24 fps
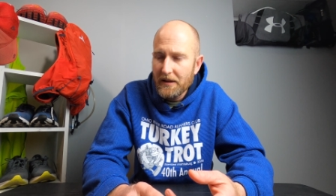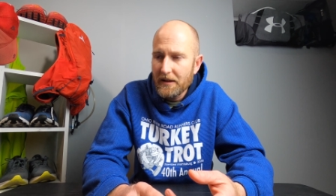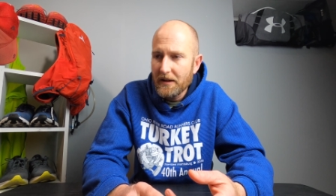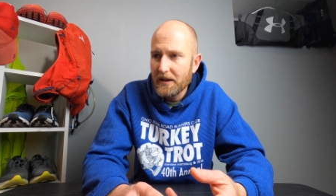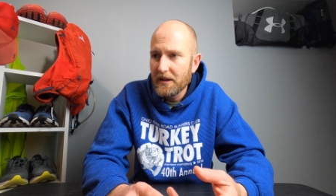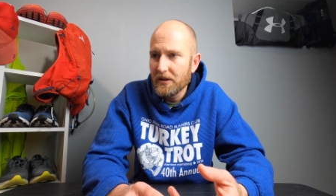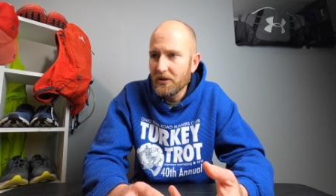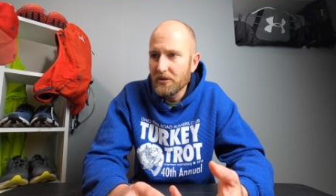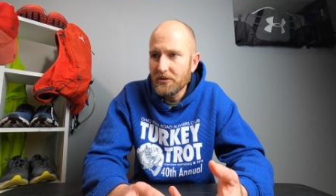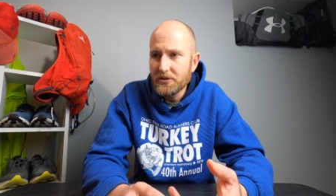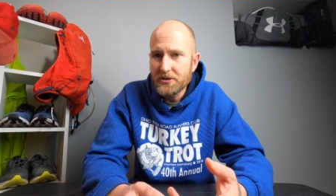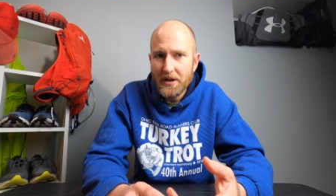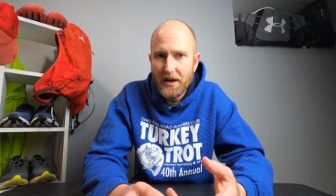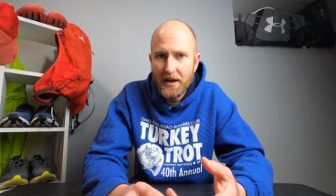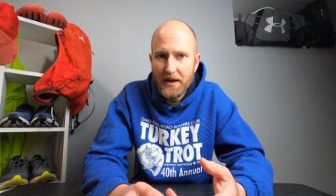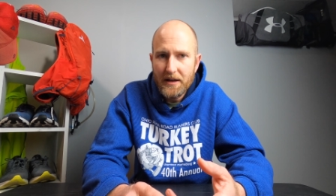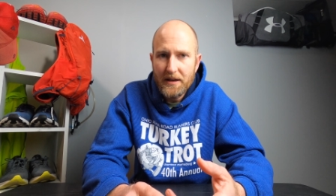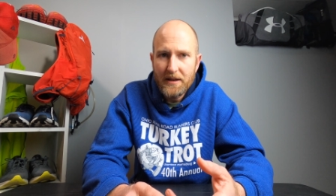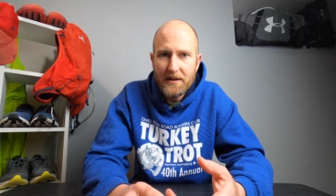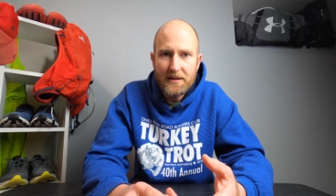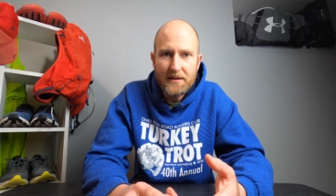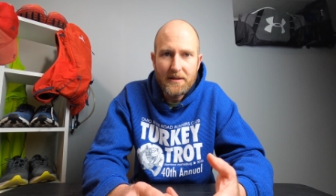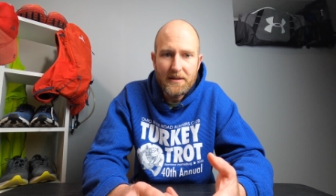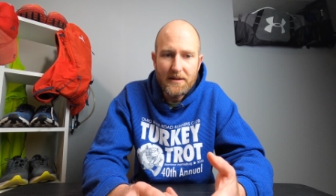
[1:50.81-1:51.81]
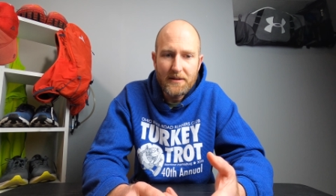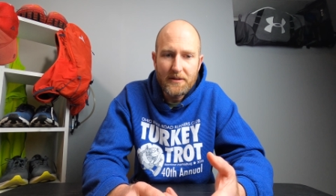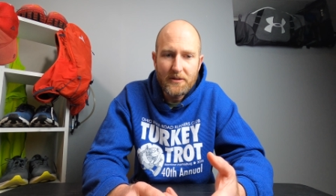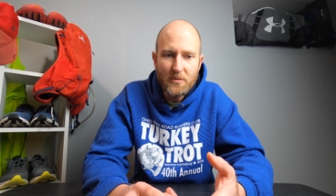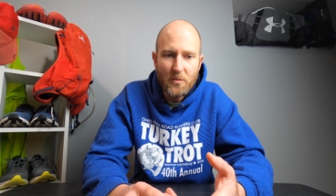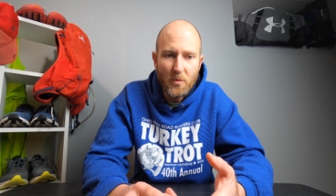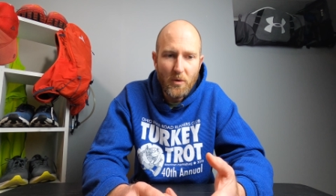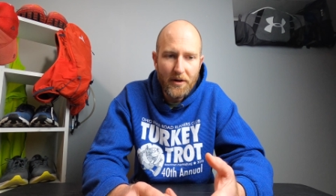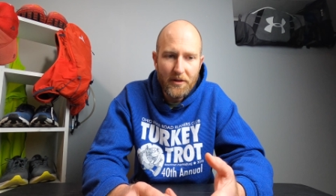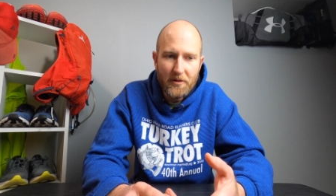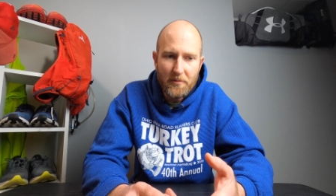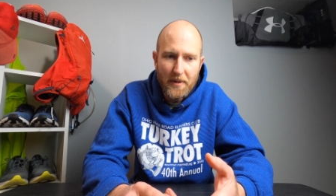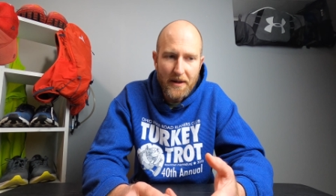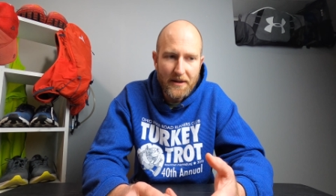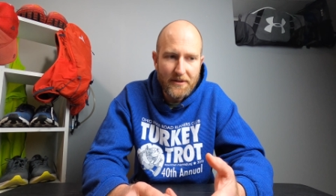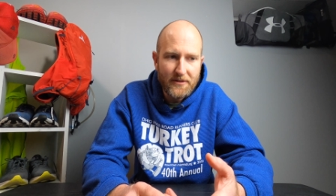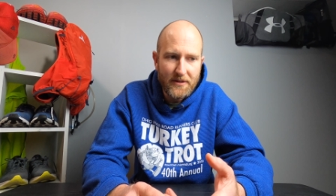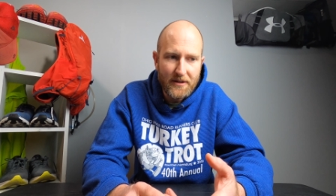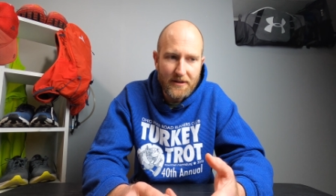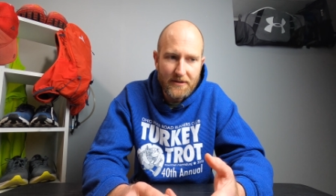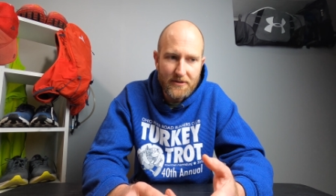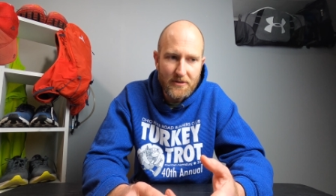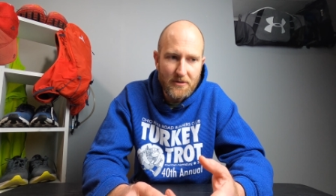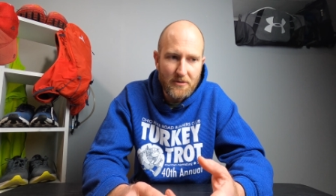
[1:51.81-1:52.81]
Hill training is one of the best
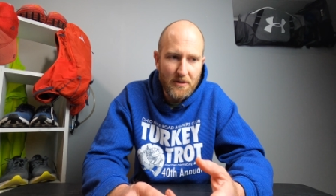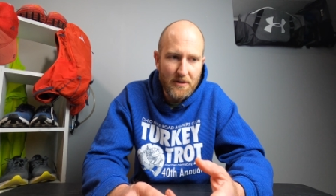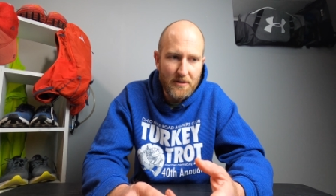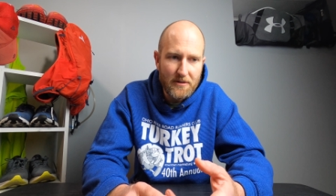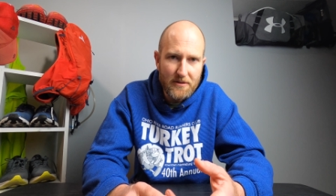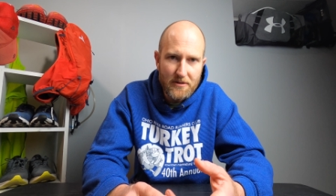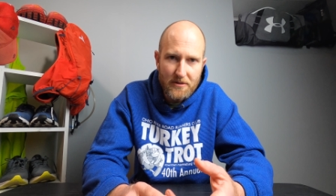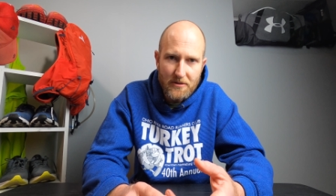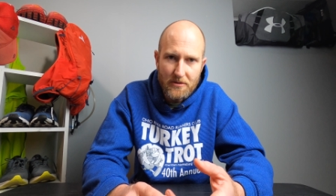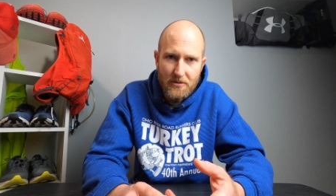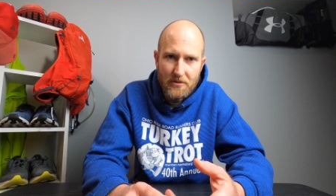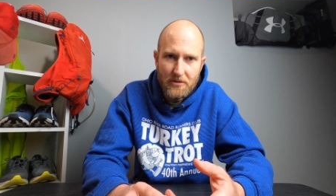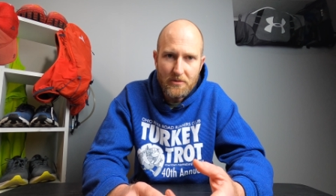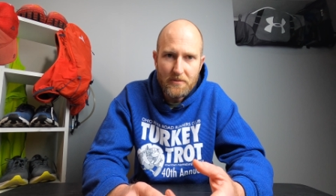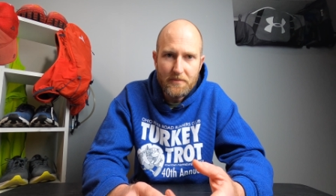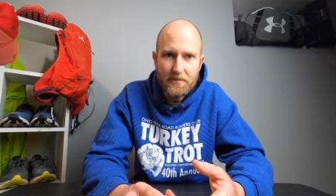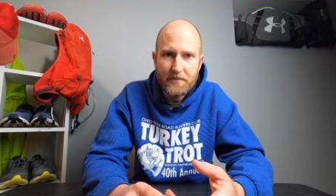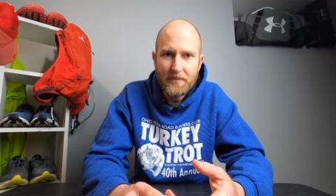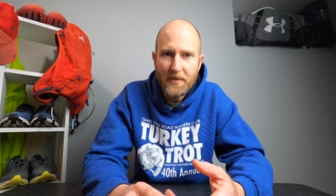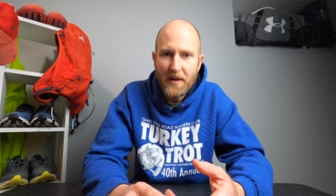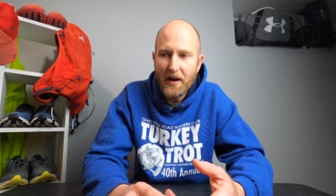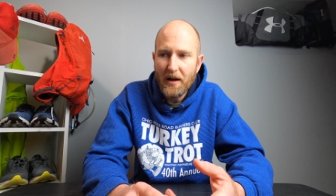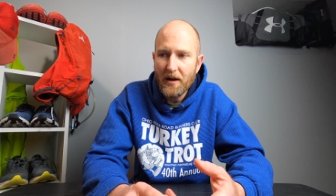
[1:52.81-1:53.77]
things you can do